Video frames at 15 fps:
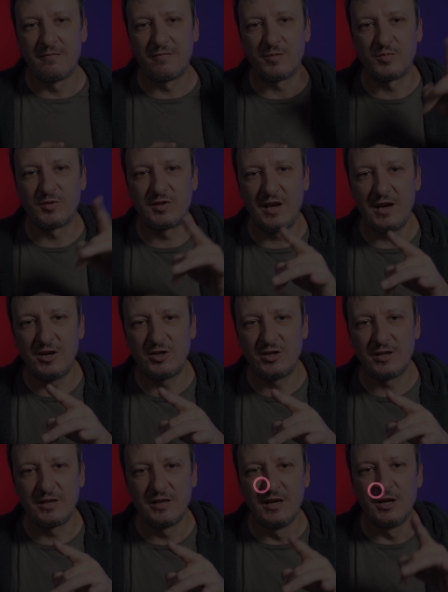from
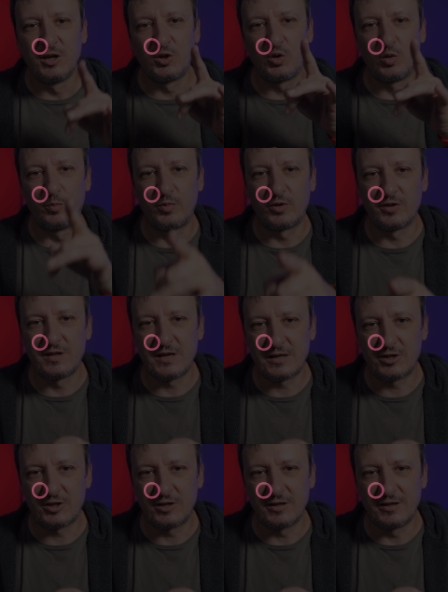staging to
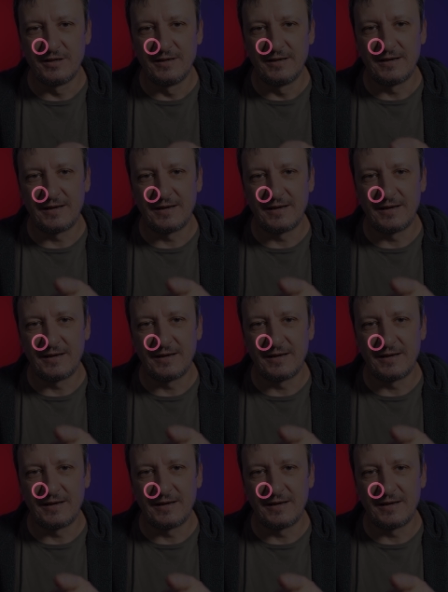production.